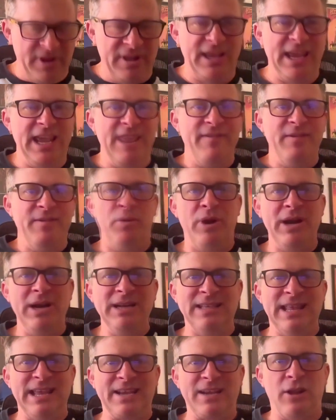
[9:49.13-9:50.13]
He even
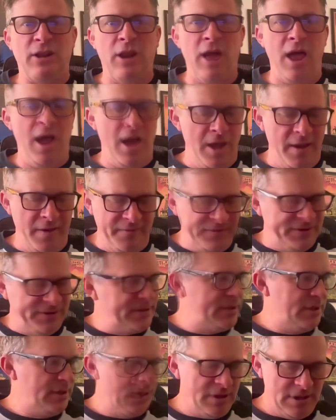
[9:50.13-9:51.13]
brings like
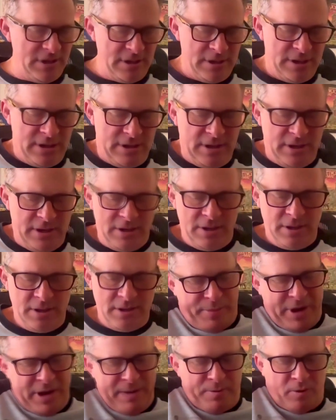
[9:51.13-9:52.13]
gloves.
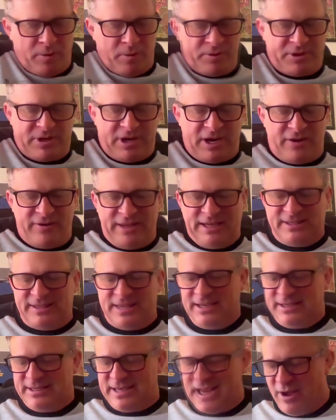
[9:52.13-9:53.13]
some people tear these
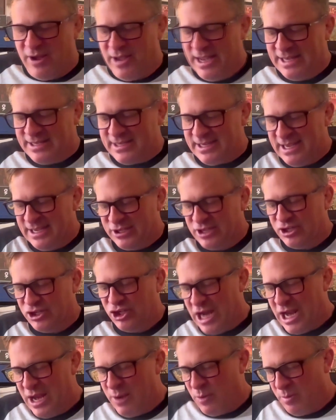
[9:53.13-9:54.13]
things out. It's a
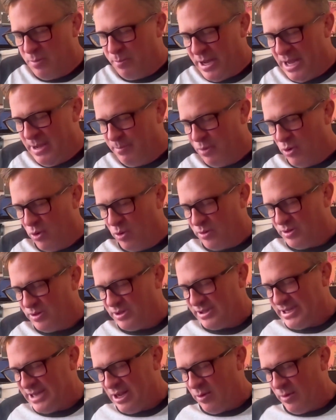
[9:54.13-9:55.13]
shame when people
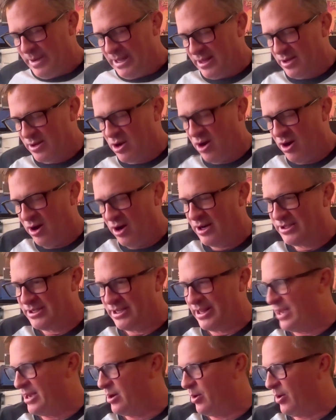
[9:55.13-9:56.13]
sell me the cards
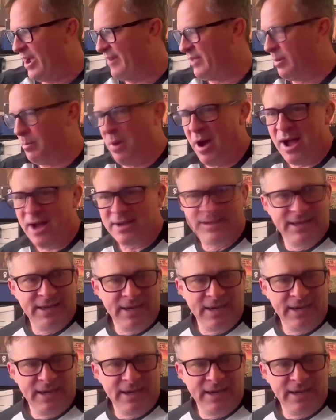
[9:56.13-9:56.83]
and they don't have the box